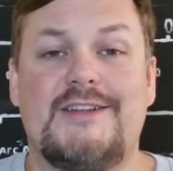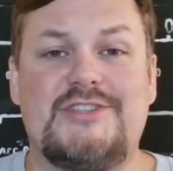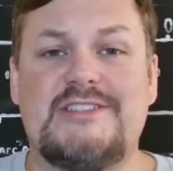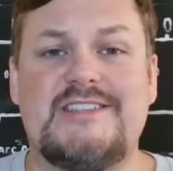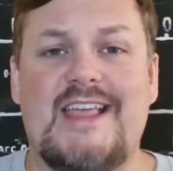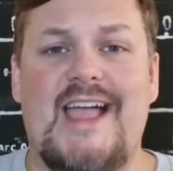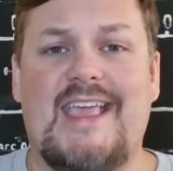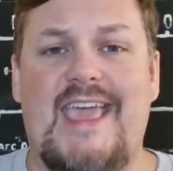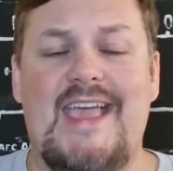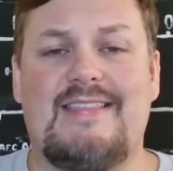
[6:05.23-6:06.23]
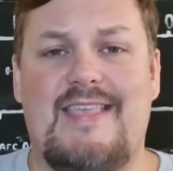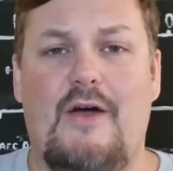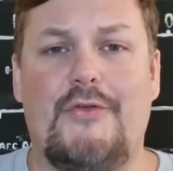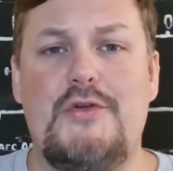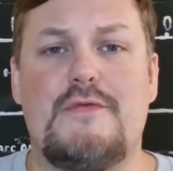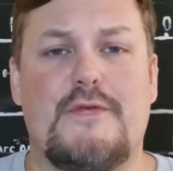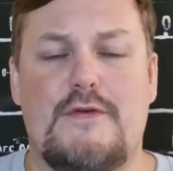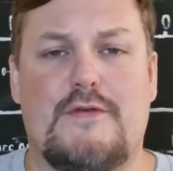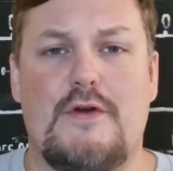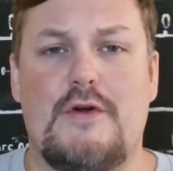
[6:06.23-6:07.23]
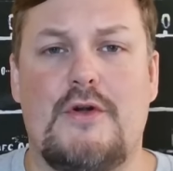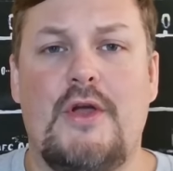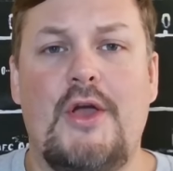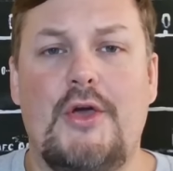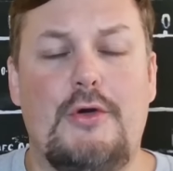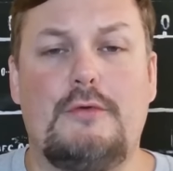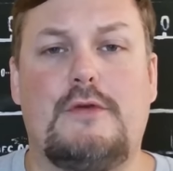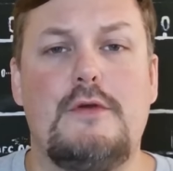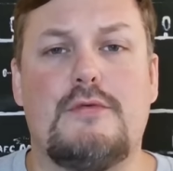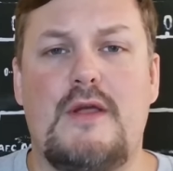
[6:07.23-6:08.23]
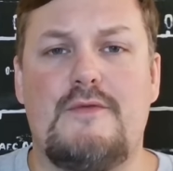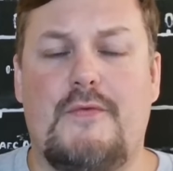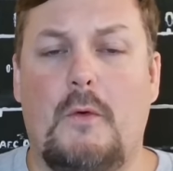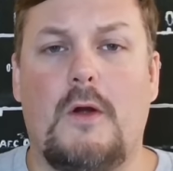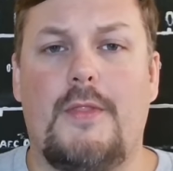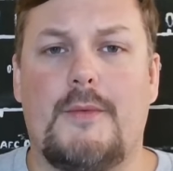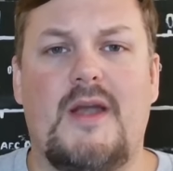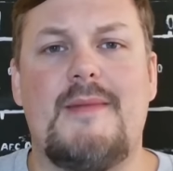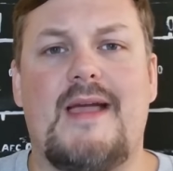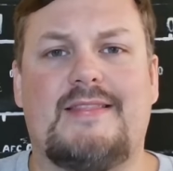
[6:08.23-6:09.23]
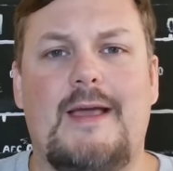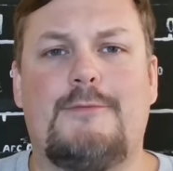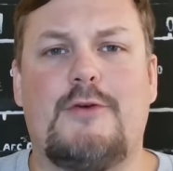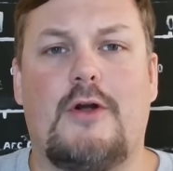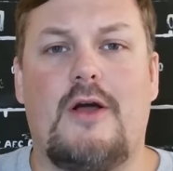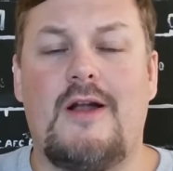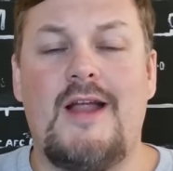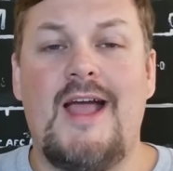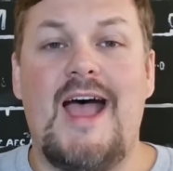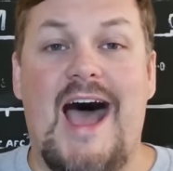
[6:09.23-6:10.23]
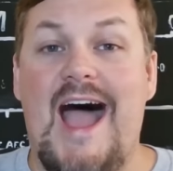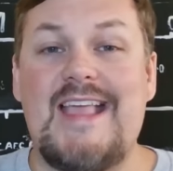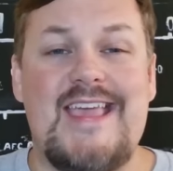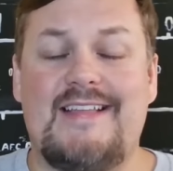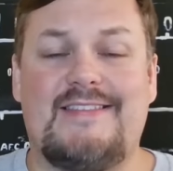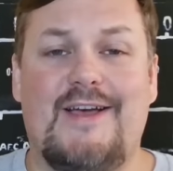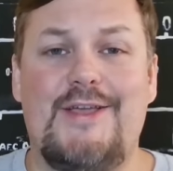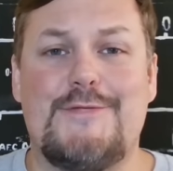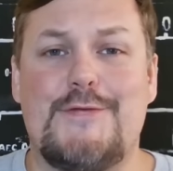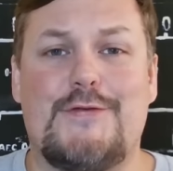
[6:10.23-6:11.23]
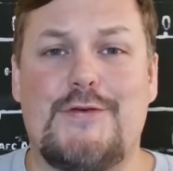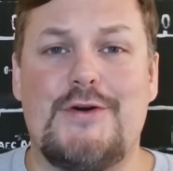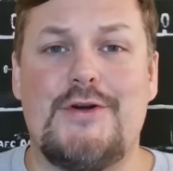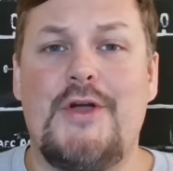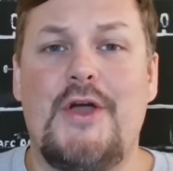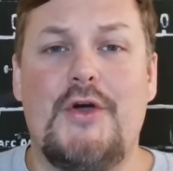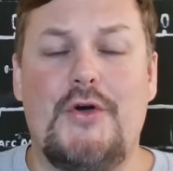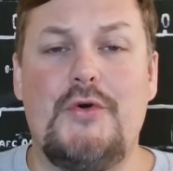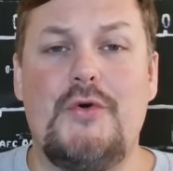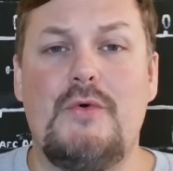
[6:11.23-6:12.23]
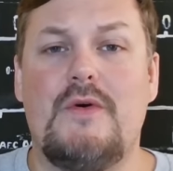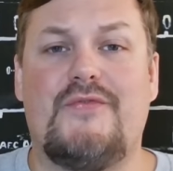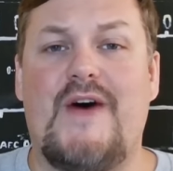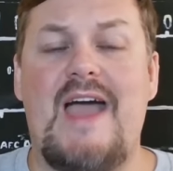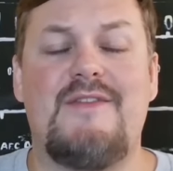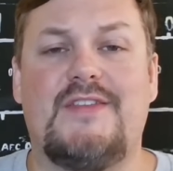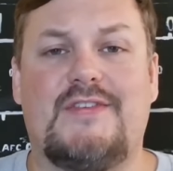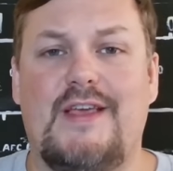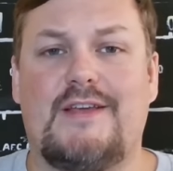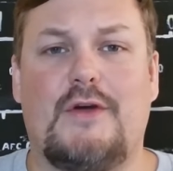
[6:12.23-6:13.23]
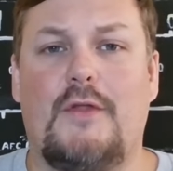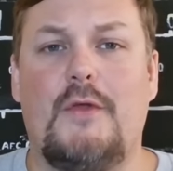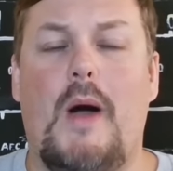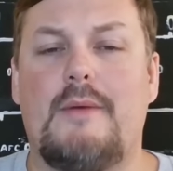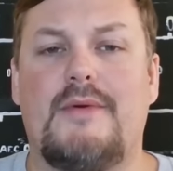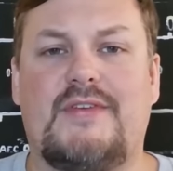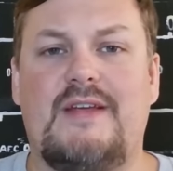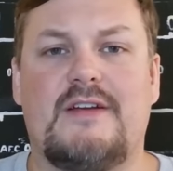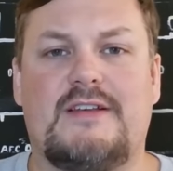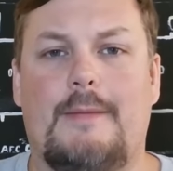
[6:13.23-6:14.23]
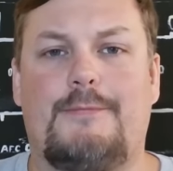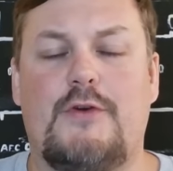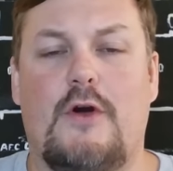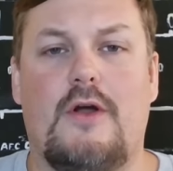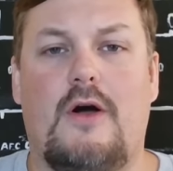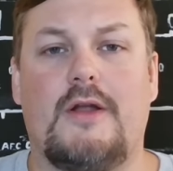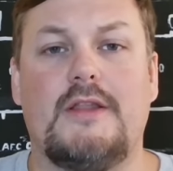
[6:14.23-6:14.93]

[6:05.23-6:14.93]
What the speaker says: Just like I can't tell you for sure who 2, 3, and 4 on the running back depth chart are, I can't tell you for sure who 5 and 6 on the wide receiver depth chart are.